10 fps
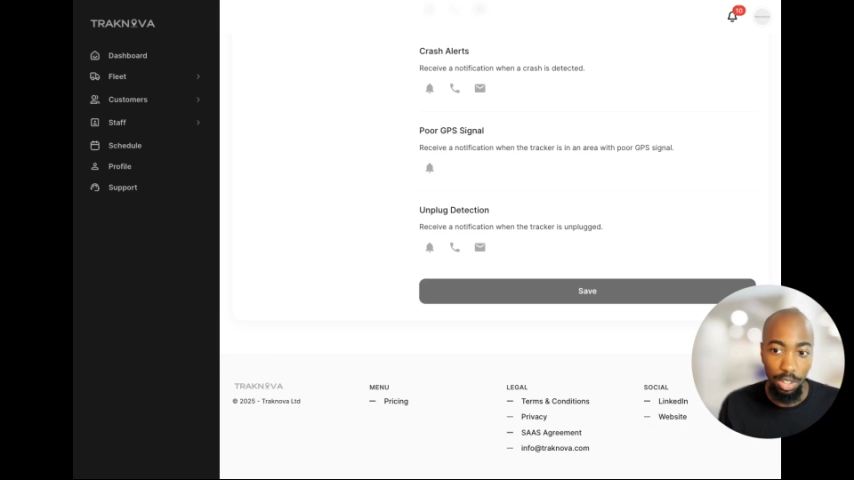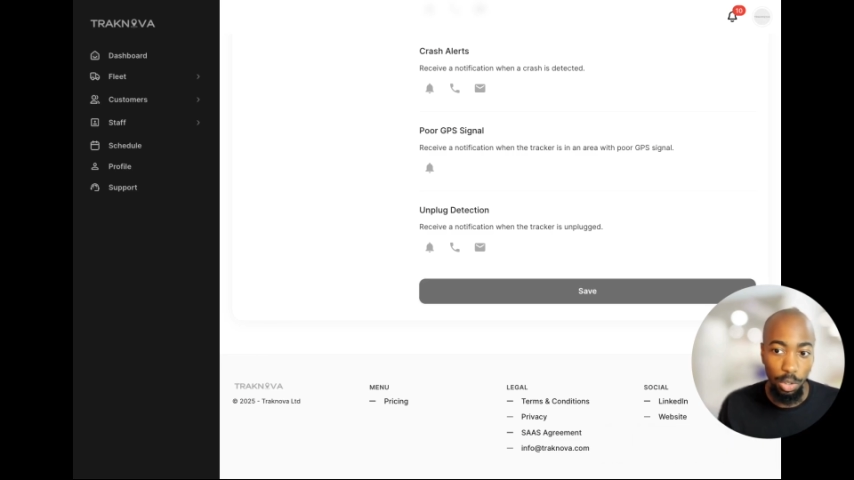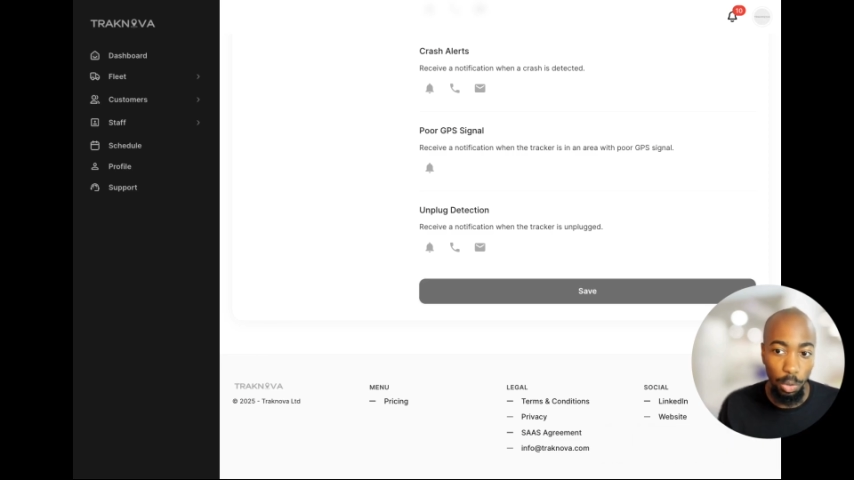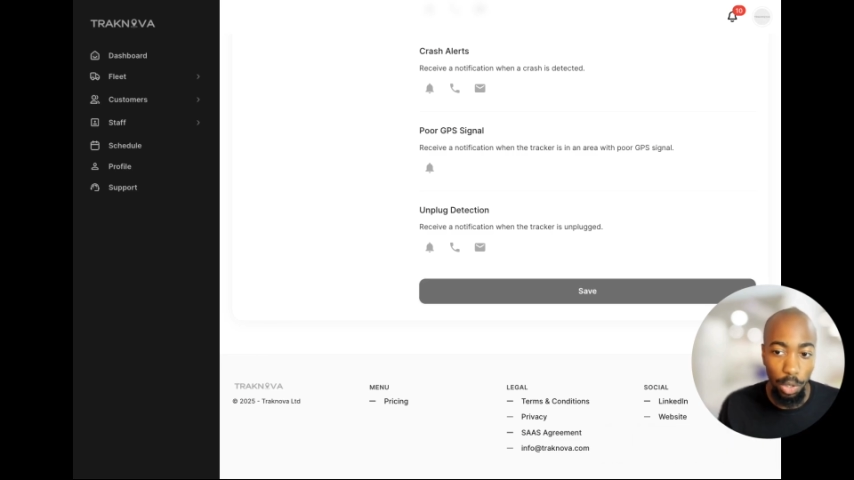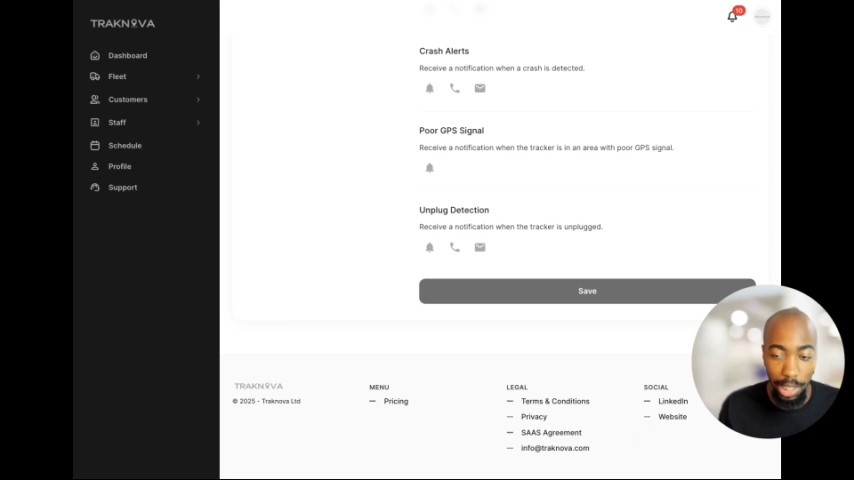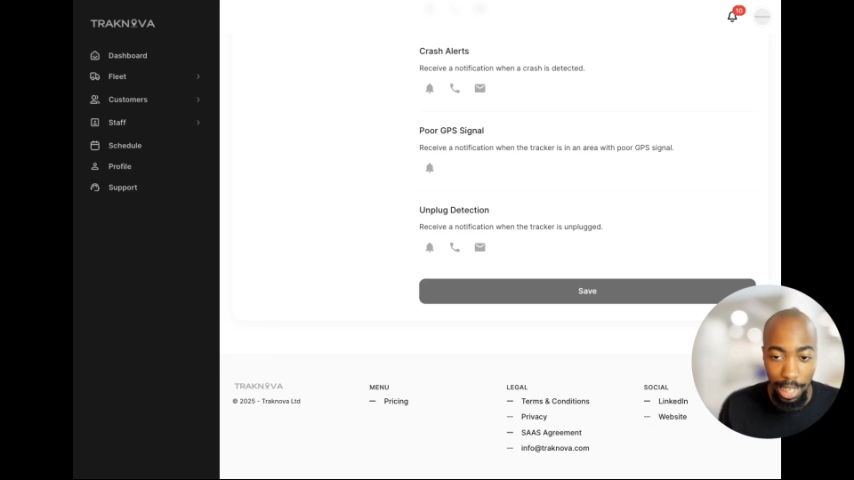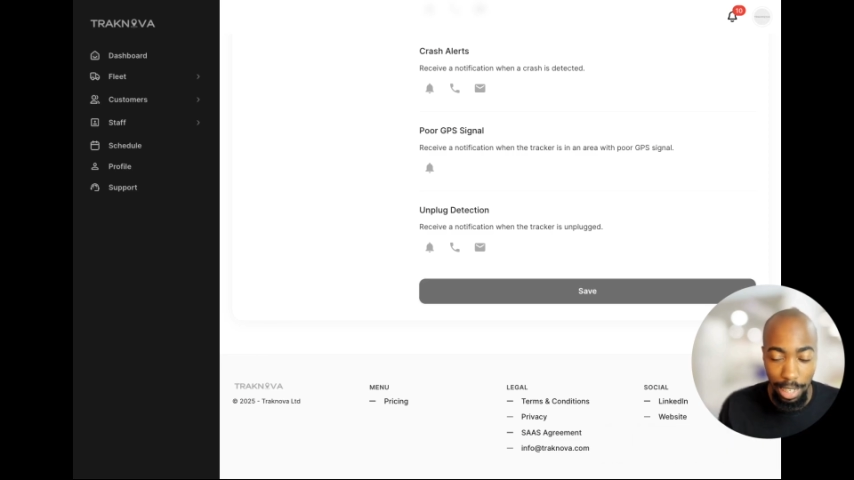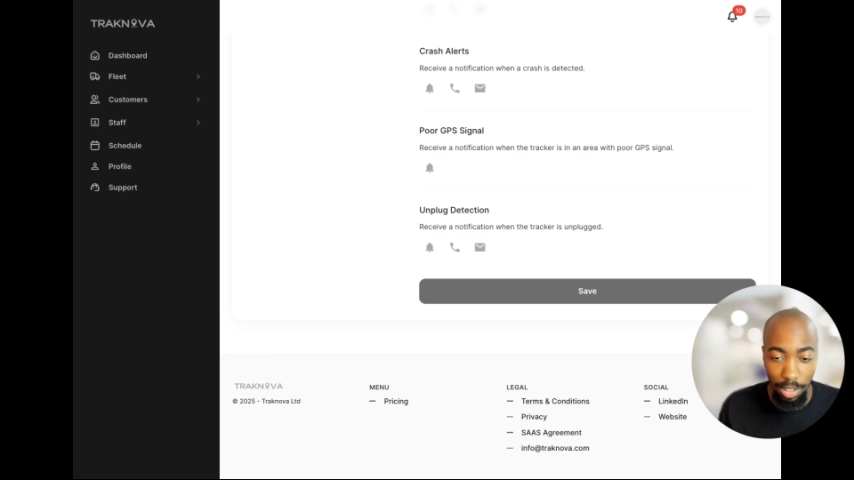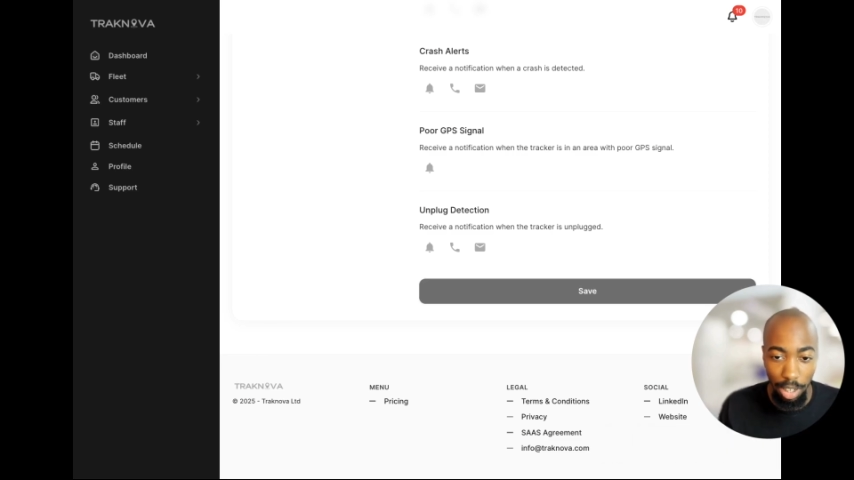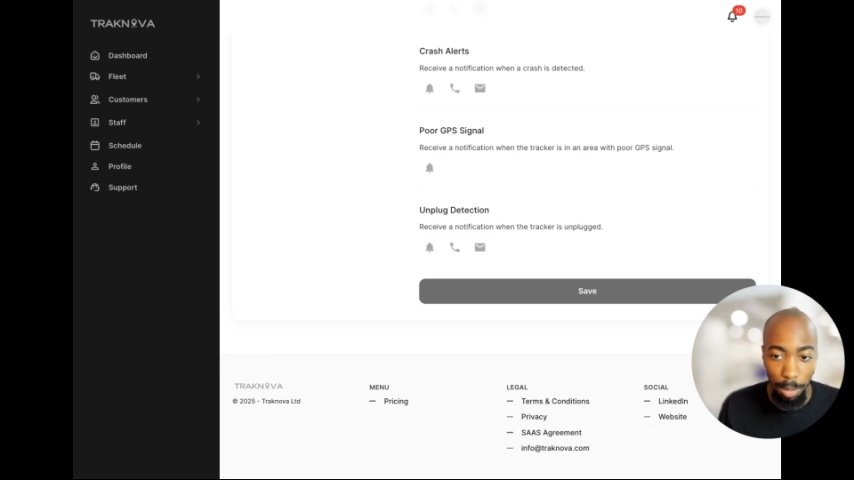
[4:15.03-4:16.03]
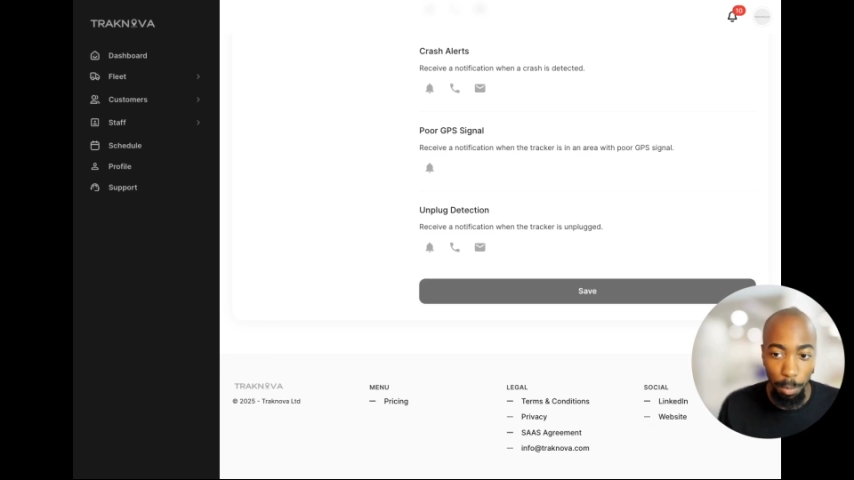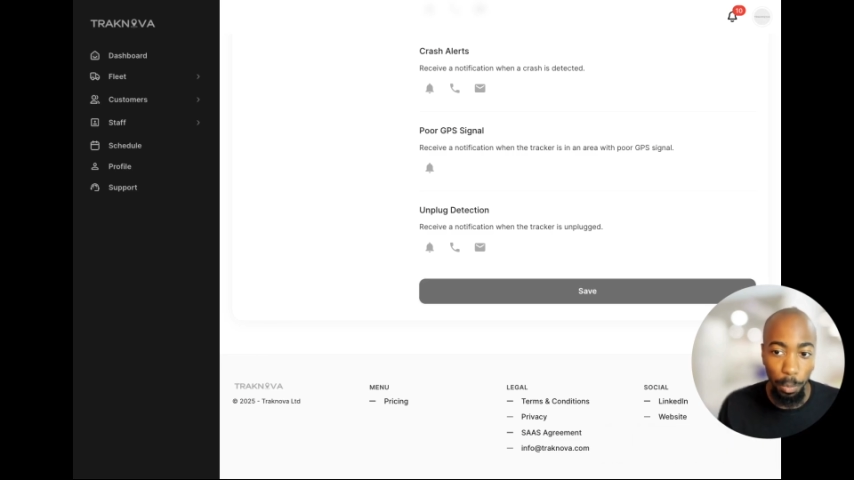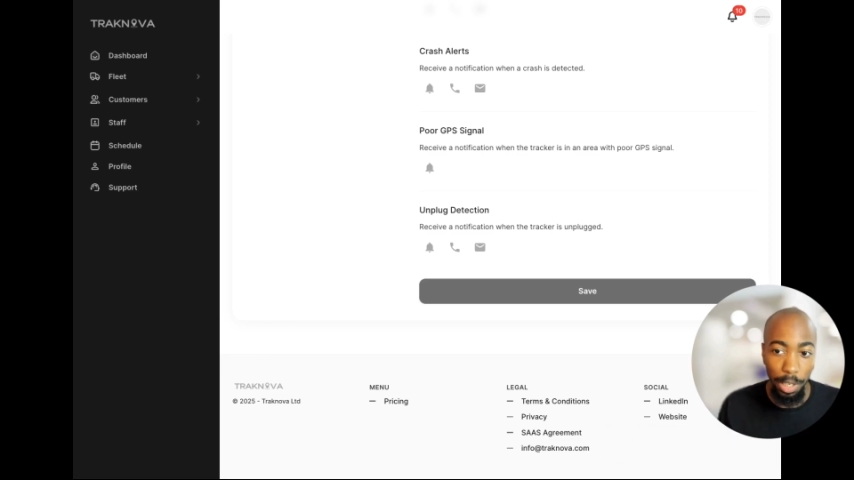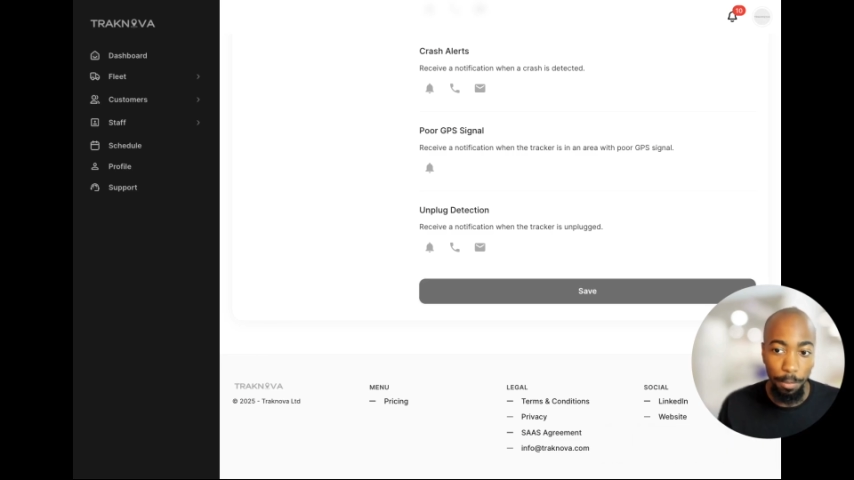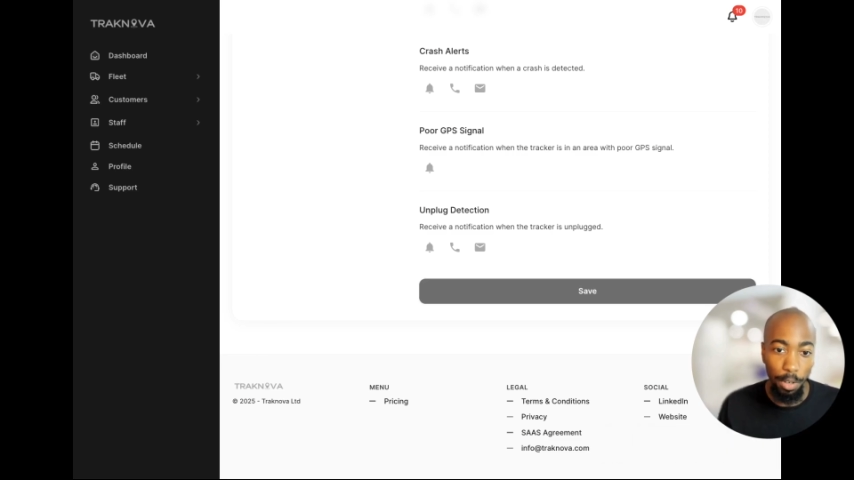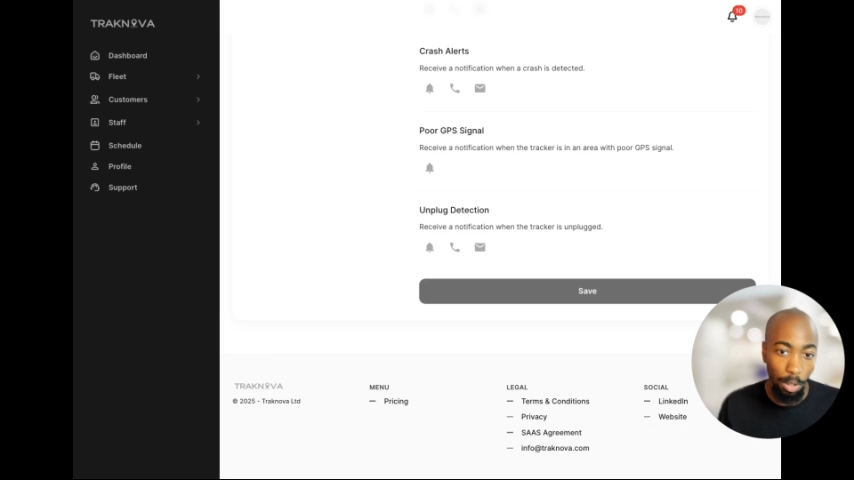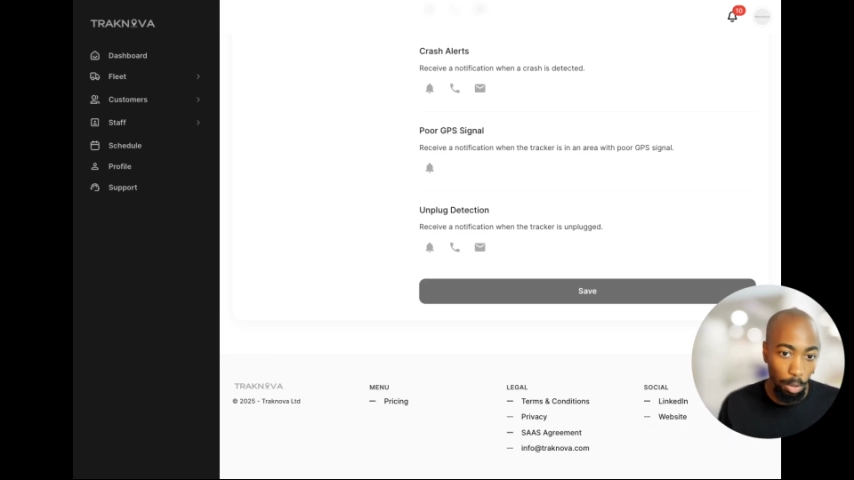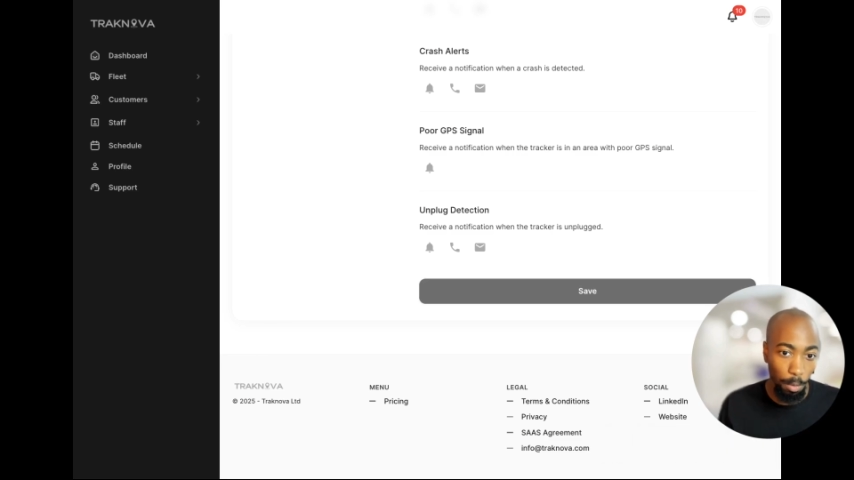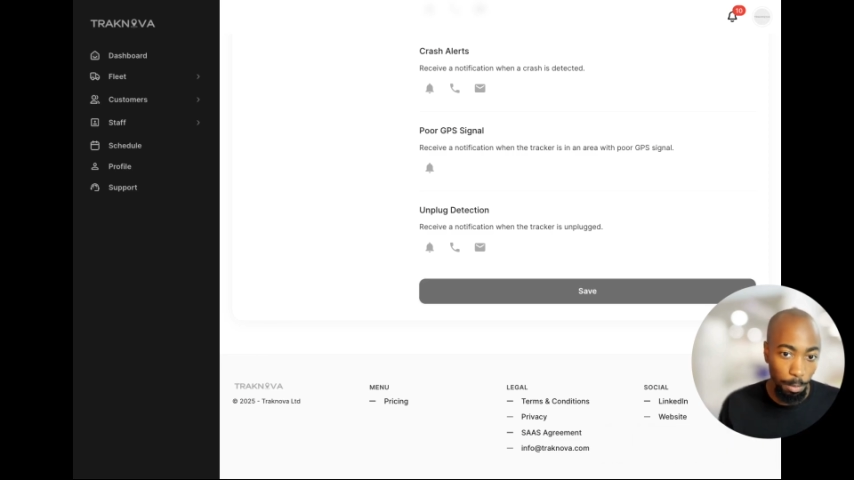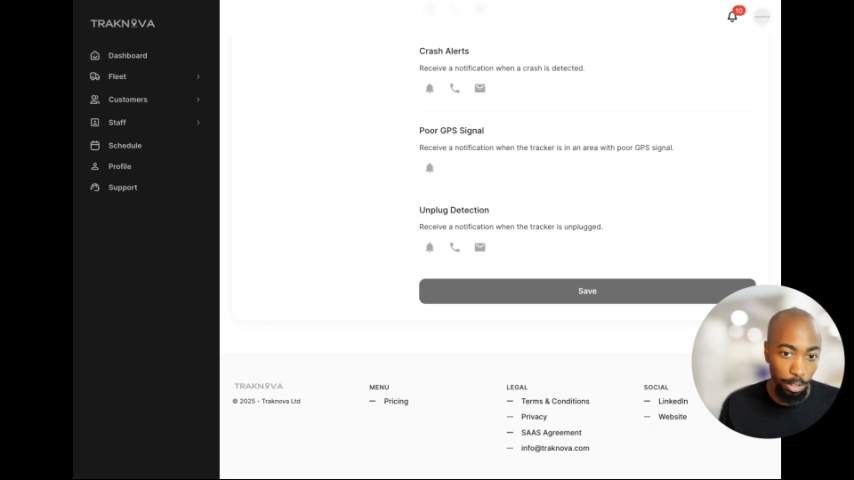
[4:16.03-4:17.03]
you're going to end up with a lot
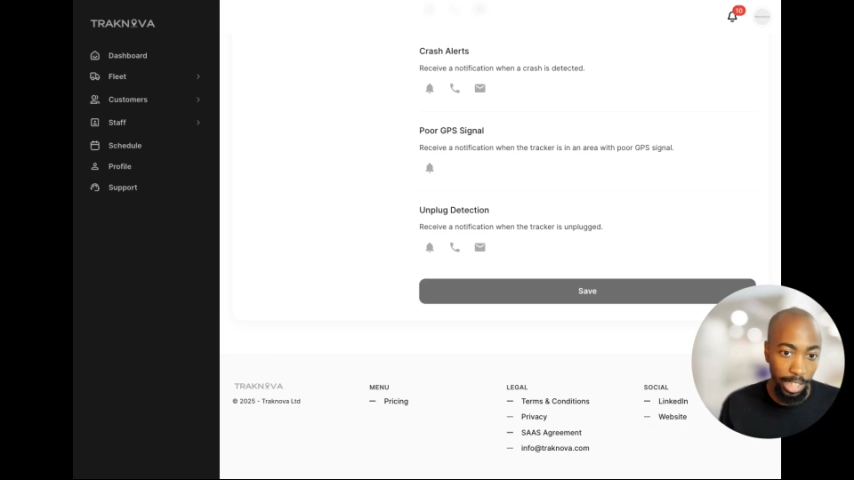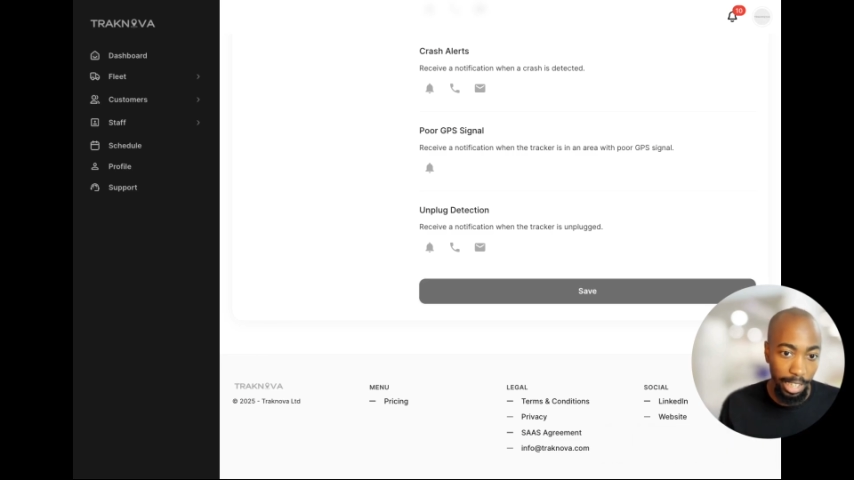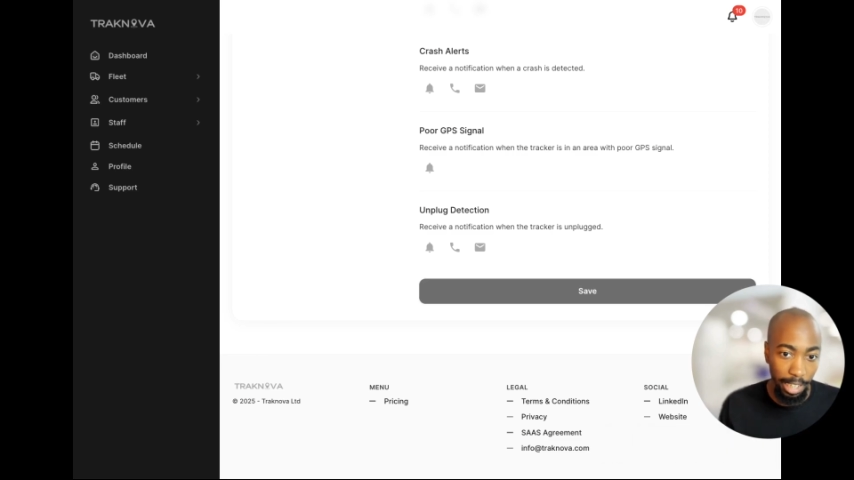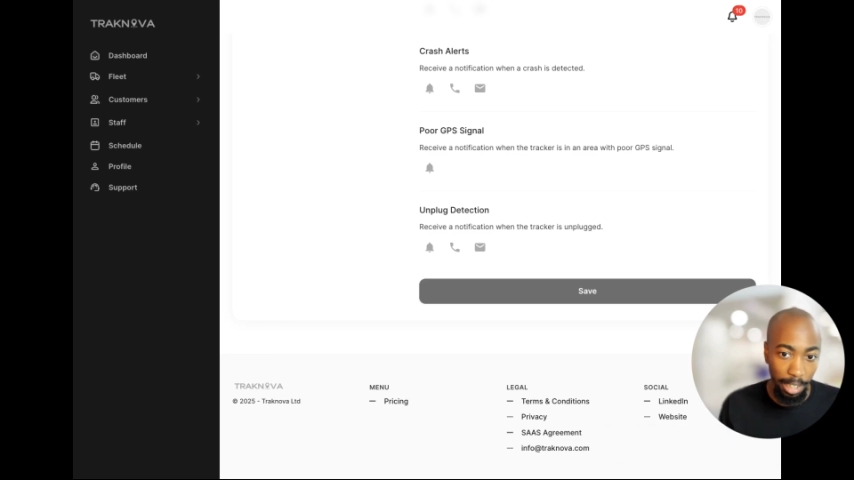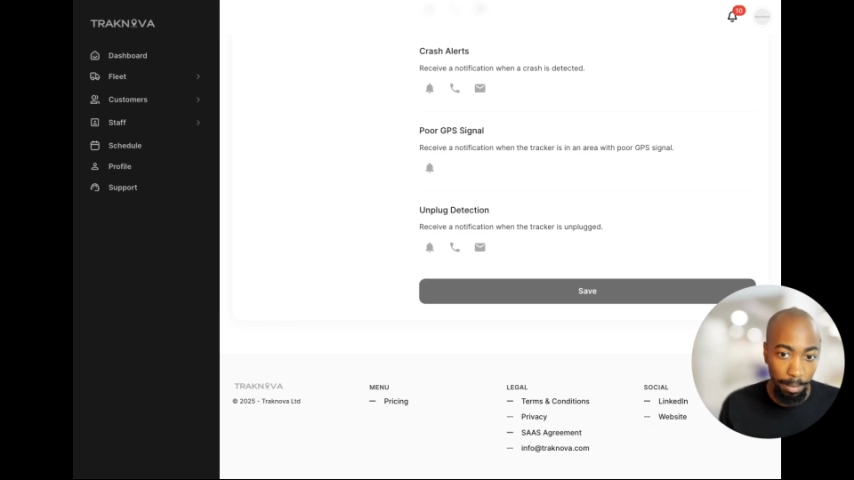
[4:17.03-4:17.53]
of grey hair.